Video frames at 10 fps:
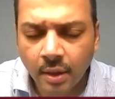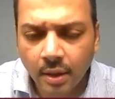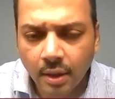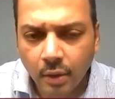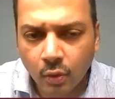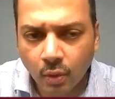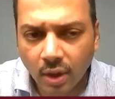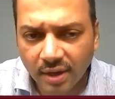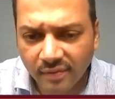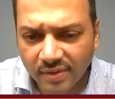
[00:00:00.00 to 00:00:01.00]
into
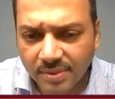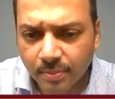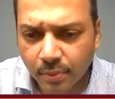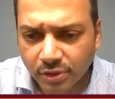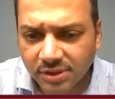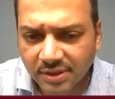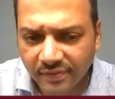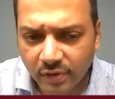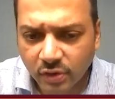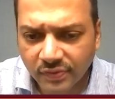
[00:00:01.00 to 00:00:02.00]
our investment process
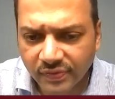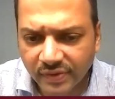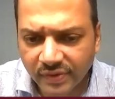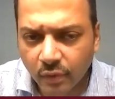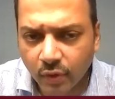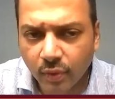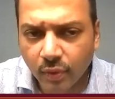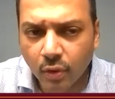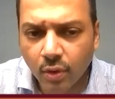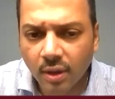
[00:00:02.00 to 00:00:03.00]
and philosophy. What we
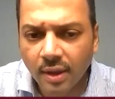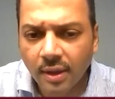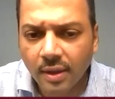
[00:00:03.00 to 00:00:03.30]
call,